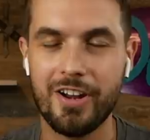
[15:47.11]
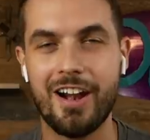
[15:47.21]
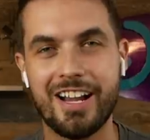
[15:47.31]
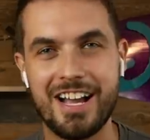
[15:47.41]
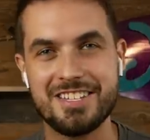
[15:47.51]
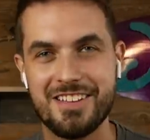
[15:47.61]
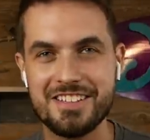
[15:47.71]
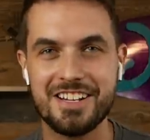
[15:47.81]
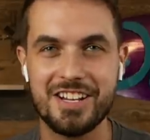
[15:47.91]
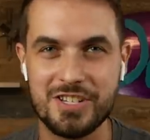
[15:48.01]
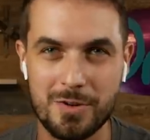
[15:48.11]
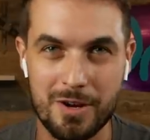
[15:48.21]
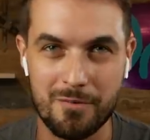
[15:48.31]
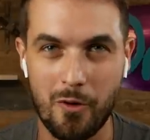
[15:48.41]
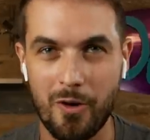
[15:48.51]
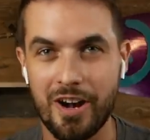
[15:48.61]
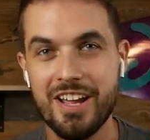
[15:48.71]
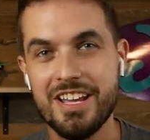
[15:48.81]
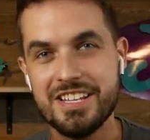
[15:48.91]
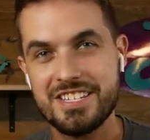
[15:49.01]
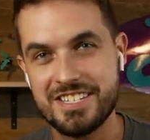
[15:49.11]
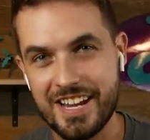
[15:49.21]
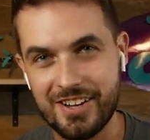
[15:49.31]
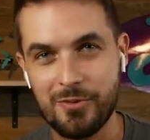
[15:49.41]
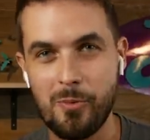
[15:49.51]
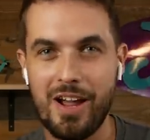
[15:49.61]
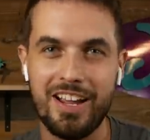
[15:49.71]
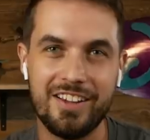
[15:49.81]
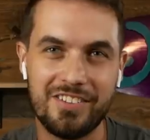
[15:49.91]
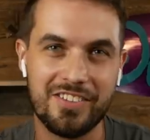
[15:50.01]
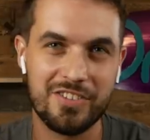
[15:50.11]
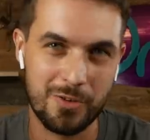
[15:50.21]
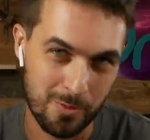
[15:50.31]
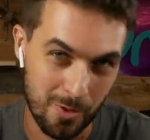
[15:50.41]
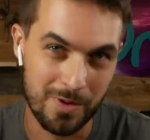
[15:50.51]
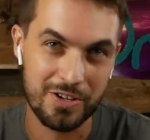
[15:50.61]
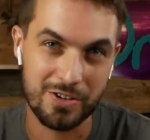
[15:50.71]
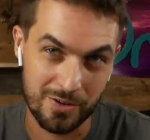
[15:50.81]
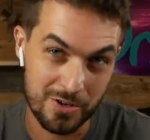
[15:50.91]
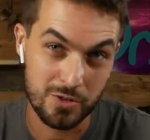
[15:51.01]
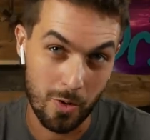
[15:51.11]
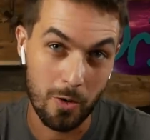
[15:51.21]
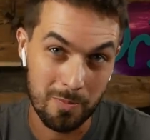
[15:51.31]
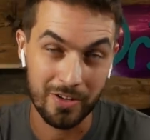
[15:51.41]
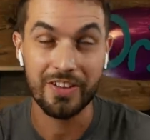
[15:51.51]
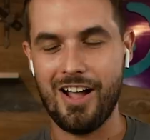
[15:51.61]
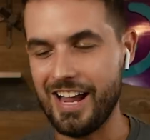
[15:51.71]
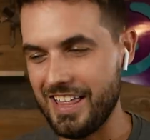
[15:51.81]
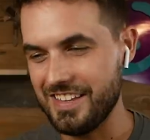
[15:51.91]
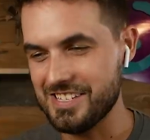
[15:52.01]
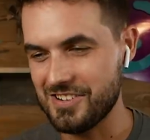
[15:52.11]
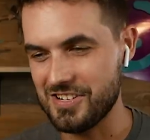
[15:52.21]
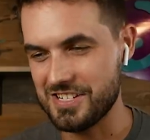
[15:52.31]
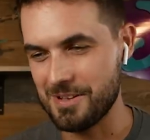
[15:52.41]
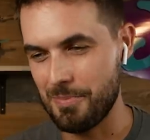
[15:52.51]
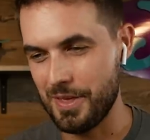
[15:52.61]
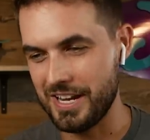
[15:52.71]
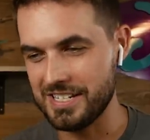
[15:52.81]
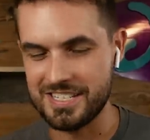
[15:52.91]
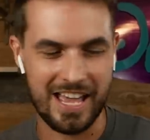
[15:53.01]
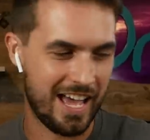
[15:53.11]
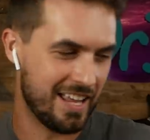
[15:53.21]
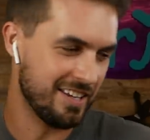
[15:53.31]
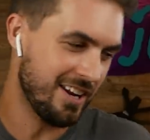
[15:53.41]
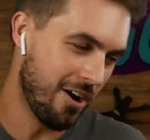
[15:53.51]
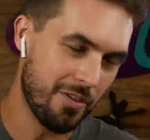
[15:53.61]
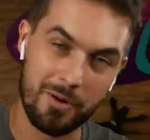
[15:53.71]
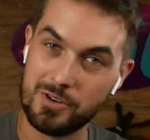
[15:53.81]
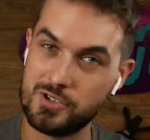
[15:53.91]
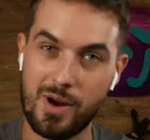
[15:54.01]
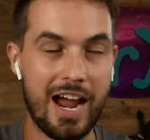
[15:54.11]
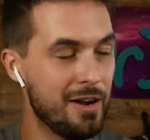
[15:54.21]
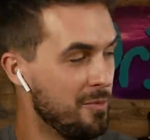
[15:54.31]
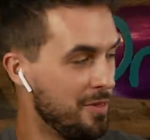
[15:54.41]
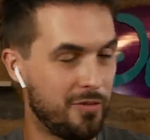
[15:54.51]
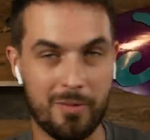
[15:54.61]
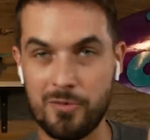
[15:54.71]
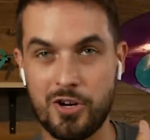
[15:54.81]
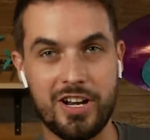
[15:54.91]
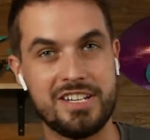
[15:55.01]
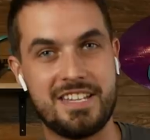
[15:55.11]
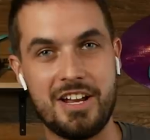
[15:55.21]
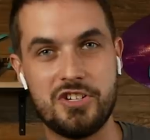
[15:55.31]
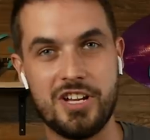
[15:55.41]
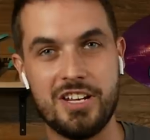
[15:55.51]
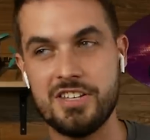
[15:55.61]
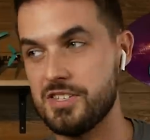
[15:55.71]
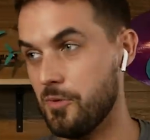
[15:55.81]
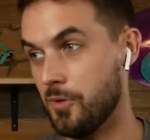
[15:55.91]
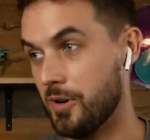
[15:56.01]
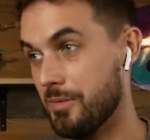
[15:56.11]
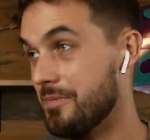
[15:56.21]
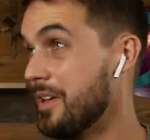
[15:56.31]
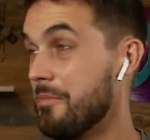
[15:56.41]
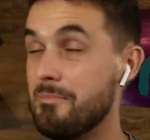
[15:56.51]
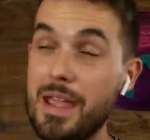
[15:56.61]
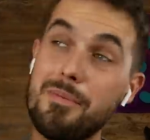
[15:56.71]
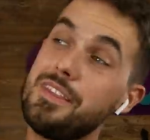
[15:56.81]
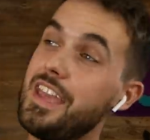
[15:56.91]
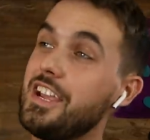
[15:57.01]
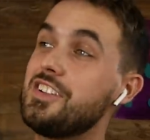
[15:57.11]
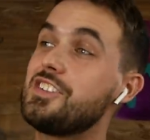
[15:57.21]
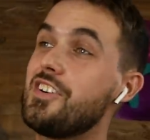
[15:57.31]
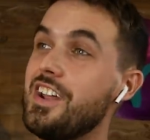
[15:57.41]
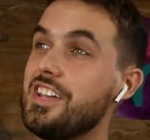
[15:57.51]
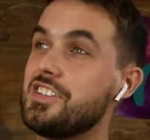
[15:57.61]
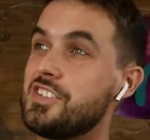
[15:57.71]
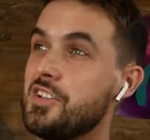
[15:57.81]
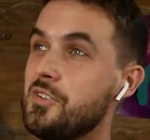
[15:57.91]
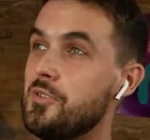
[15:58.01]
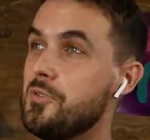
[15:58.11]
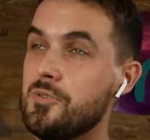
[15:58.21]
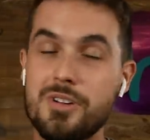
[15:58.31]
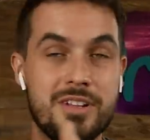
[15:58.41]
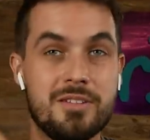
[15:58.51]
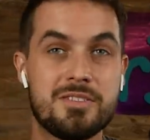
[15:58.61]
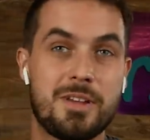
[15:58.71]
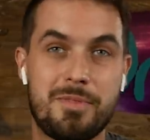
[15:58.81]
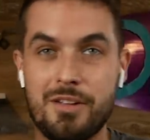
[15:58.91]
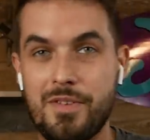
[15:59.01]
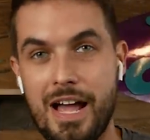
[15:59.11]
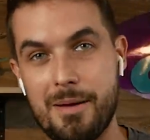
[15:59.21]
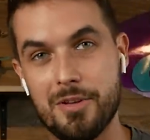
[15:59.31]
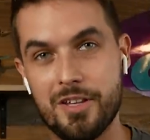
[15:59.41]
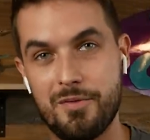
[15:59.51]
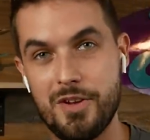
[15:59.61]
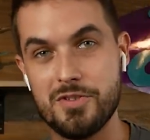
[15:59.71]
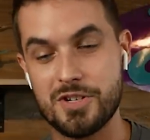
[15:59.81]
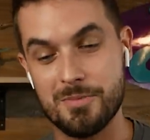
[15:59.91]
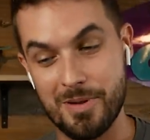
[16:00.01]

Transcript: All right, guys, so that's gonna do it for six ways to ruin your drone build. Again, these are just some things that, you know, they were tried with some good intentions, or maybe they could turn into something viable in the future.